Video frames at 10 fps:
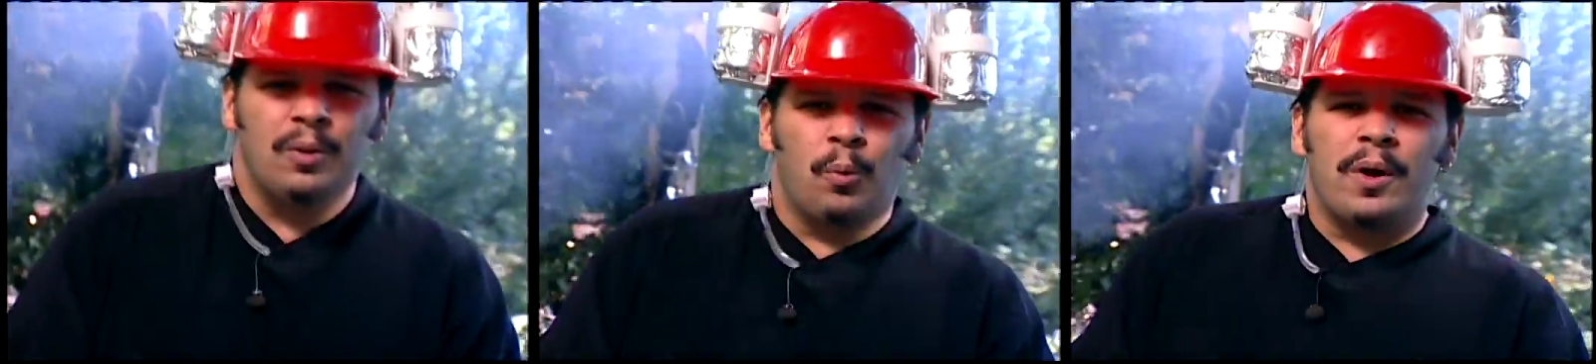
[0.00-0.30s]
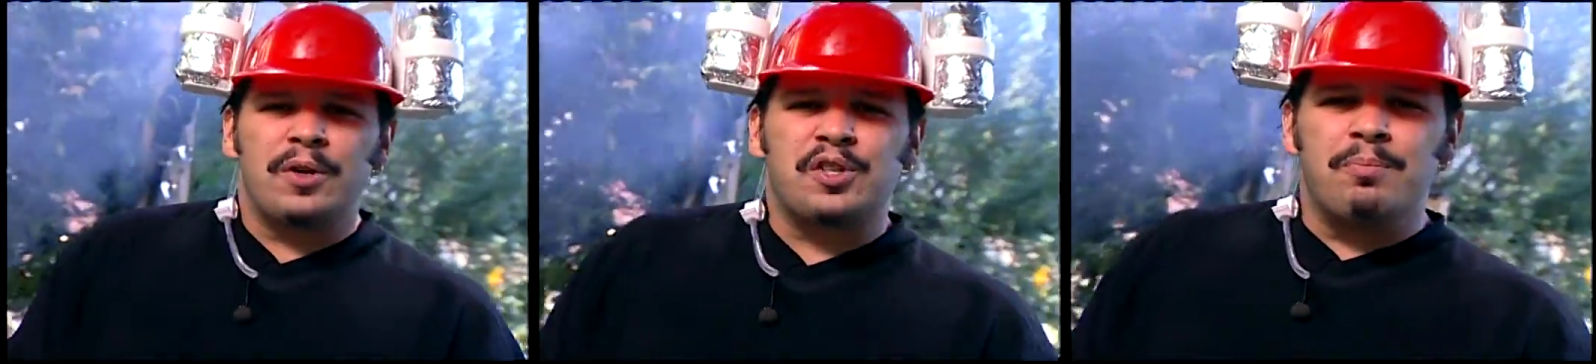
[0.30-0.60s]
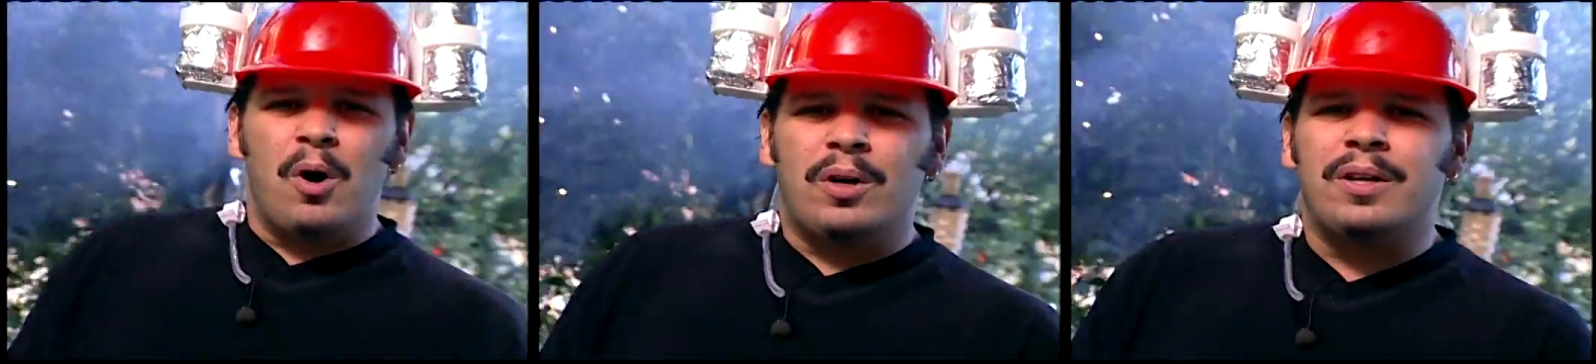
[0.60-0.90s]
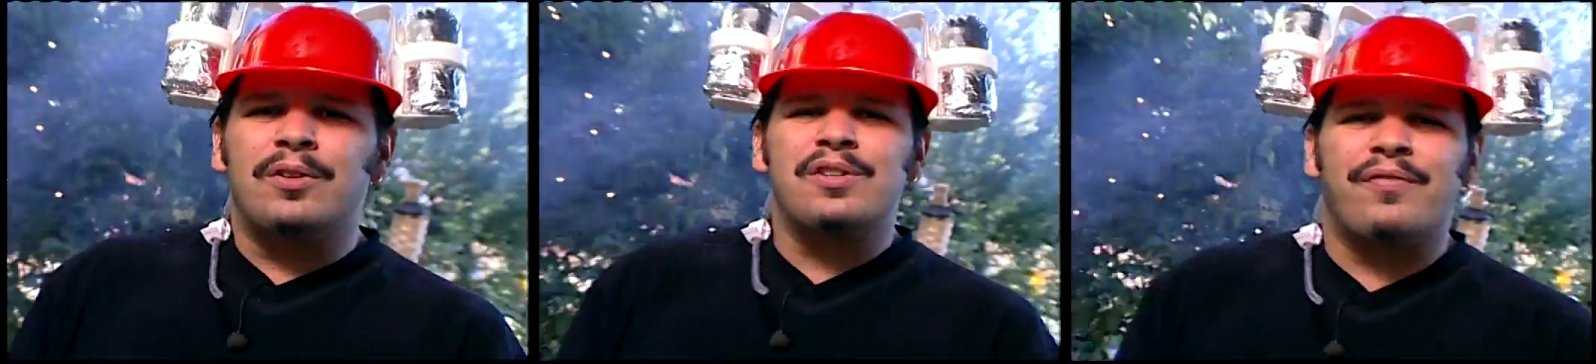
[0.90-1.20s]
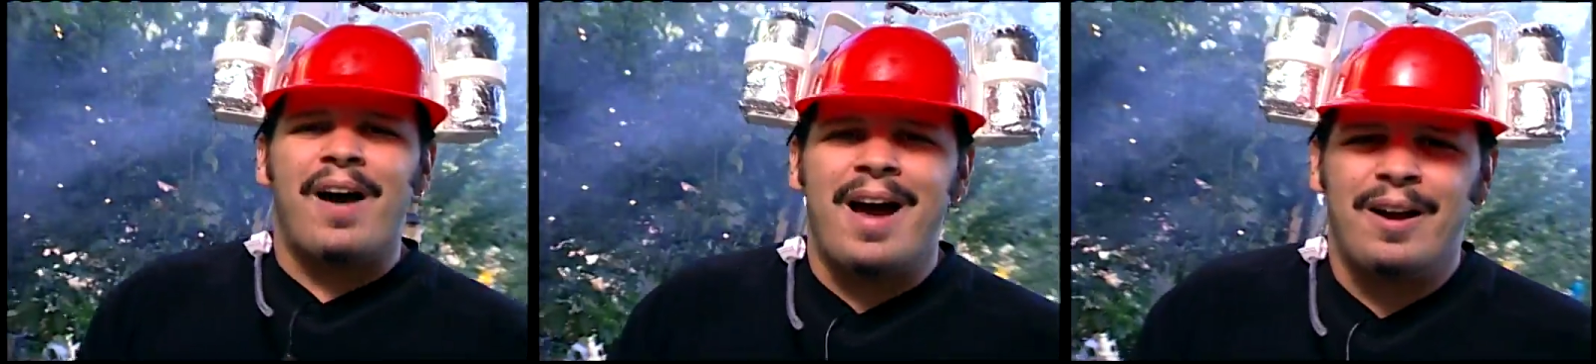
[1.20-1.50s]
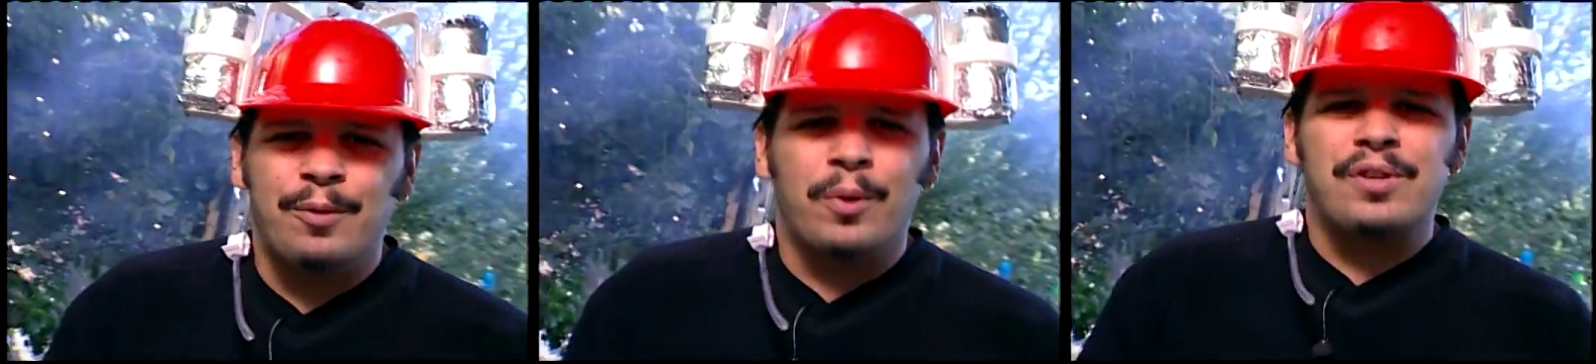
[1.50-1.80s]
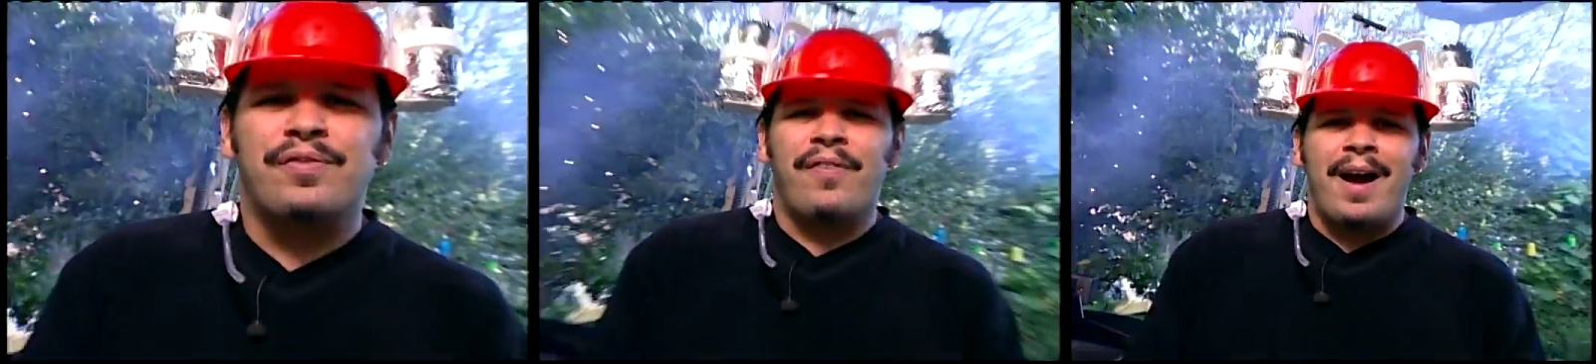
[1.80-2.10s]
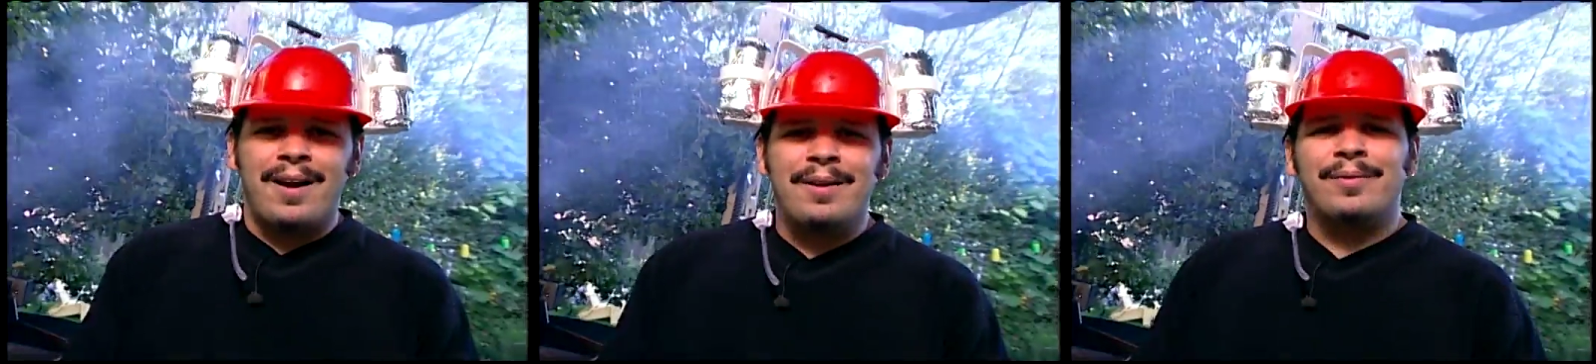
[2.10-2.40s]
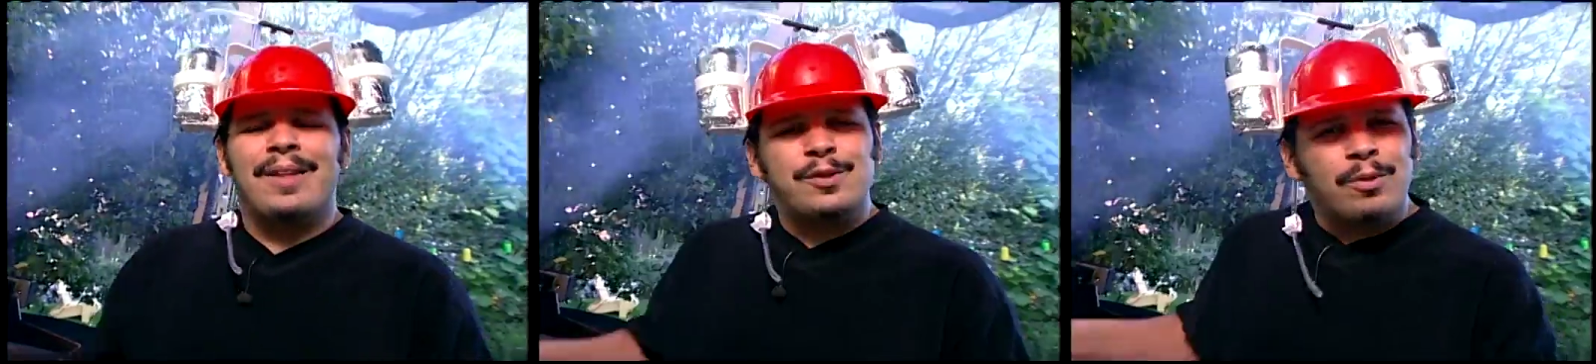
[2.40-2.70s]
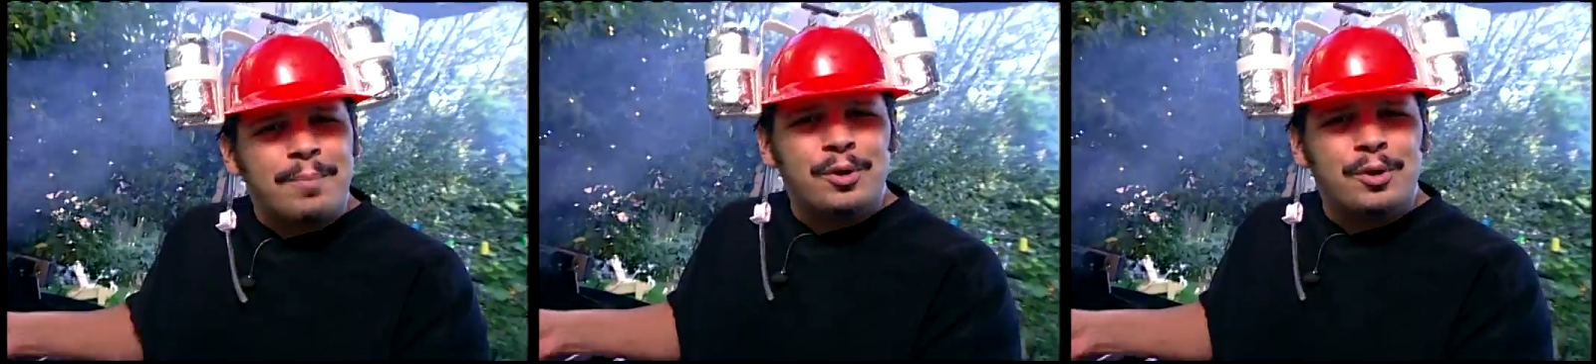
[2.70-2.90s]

Where there's smoke, there's fire. And where there's fire, that's where I'm